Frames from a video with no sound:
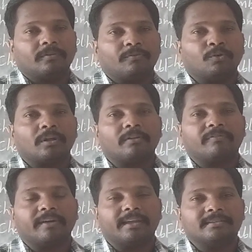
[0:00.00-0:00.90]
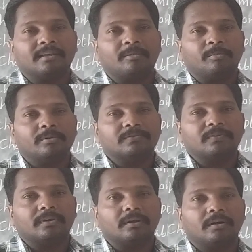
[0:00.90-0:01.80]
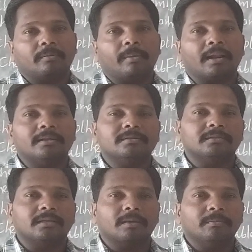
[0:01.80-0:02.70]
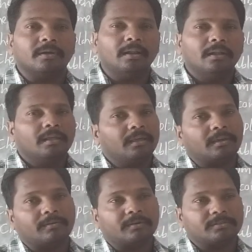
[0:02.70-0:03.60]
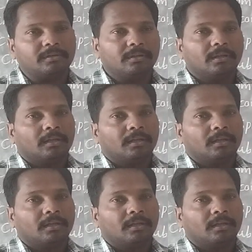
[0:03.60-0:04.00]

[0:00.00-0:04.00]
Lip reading: 4 or 5 examples for balancing the chemical equation.